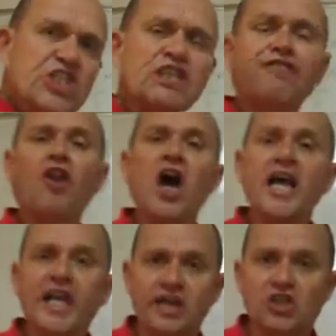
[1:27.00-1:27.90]
is
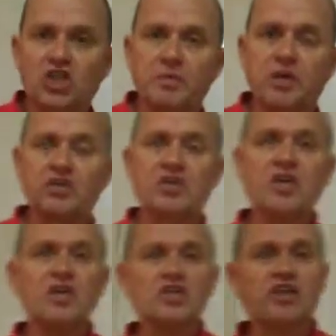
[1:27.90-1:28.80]
flying instruments,
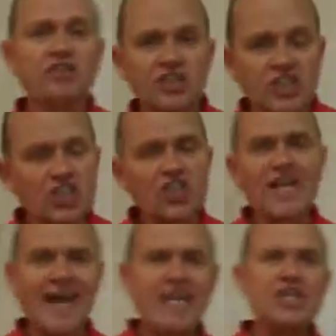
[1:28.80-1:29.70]
so this is the
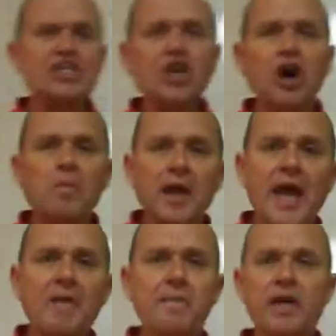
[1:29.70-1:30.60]
engine
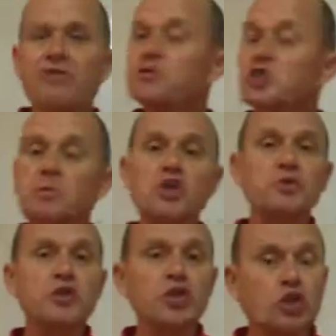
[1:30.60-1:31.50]
RPM. If we're supposed to
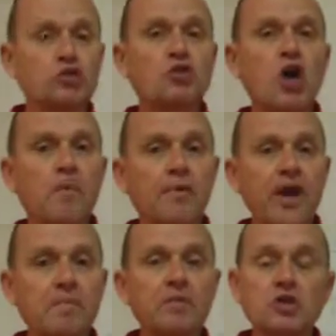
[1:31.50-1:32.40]
be at cruise
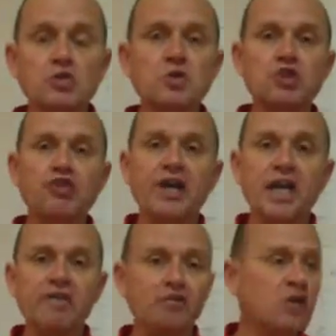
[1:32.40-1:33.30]
RPM because we're strain
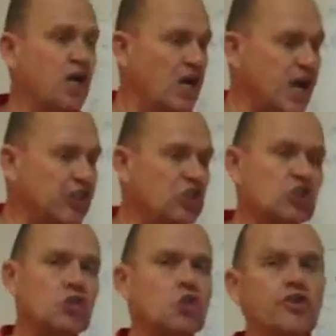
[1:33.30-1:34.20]
level,
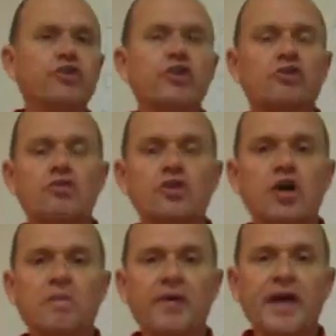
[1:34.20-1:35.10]
ensure they're at cruise
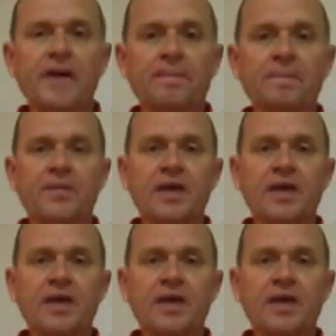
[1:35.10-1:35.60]
RPM.